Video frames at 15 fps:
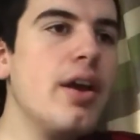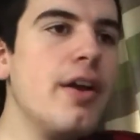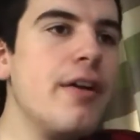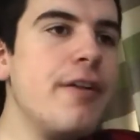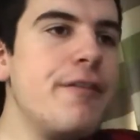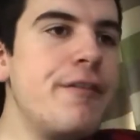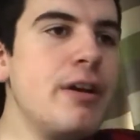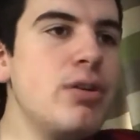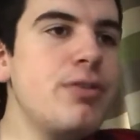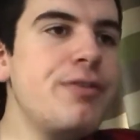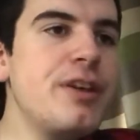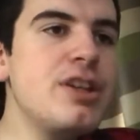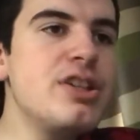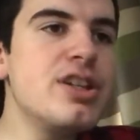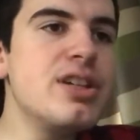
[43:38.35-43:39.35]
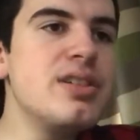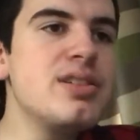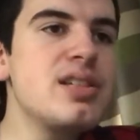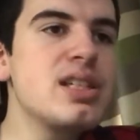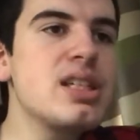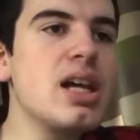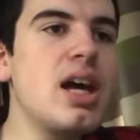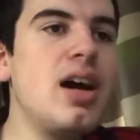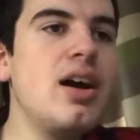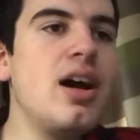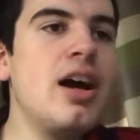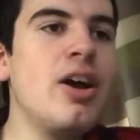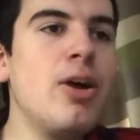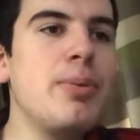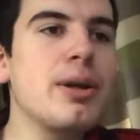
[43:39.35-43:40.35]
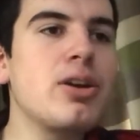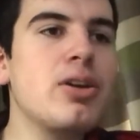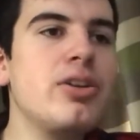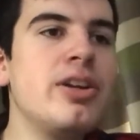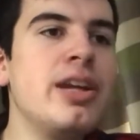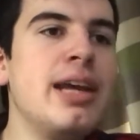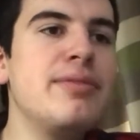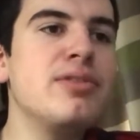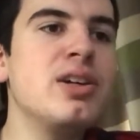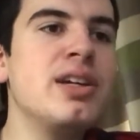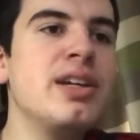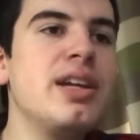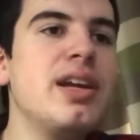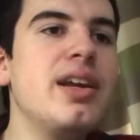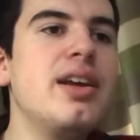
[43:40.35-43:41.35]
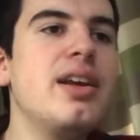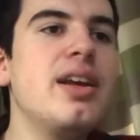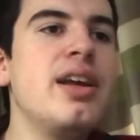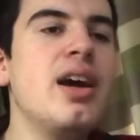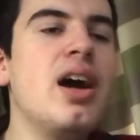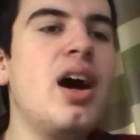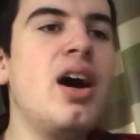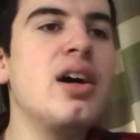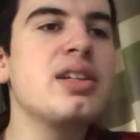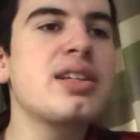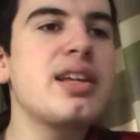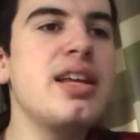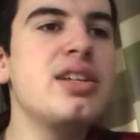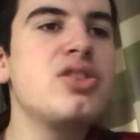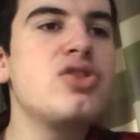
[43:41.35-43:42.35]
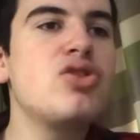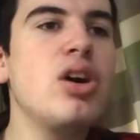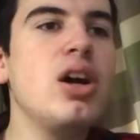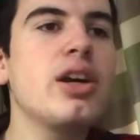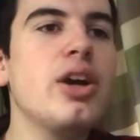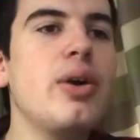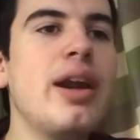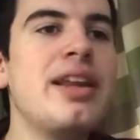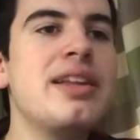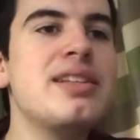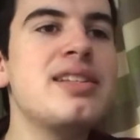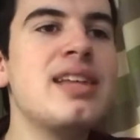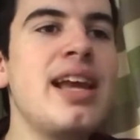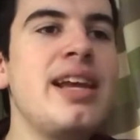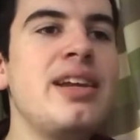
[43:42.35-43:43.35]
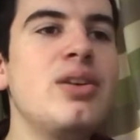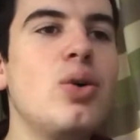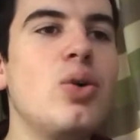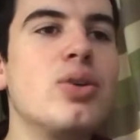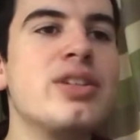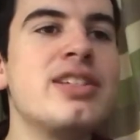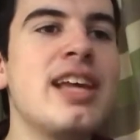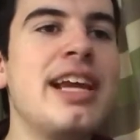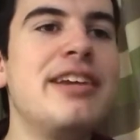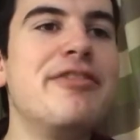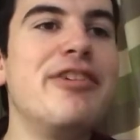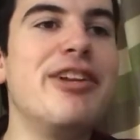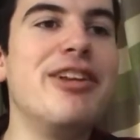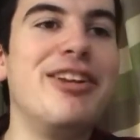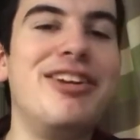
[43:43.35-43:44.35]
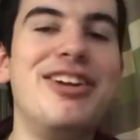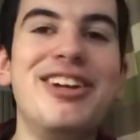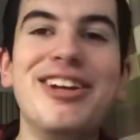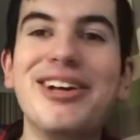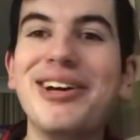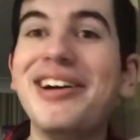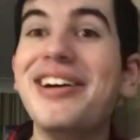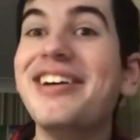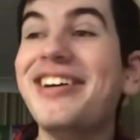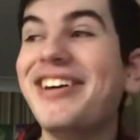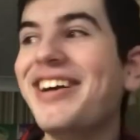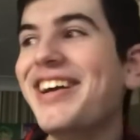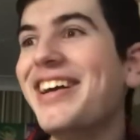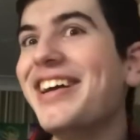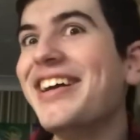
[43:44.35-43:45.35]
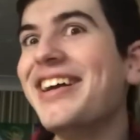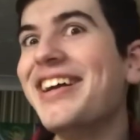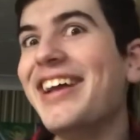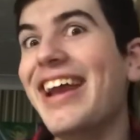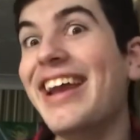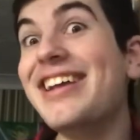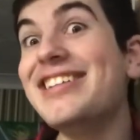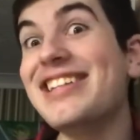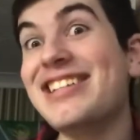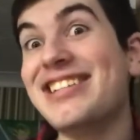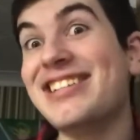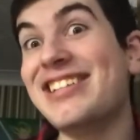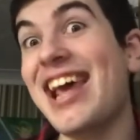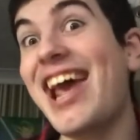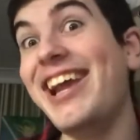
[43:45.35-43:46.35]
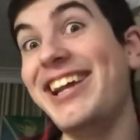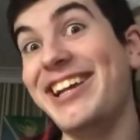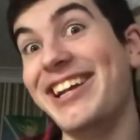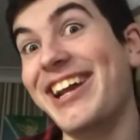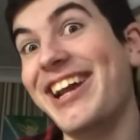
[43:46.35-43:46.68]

Phil Fidgens, I hope I got your name right, asks, is Drago an insane or sane villain? He's insane.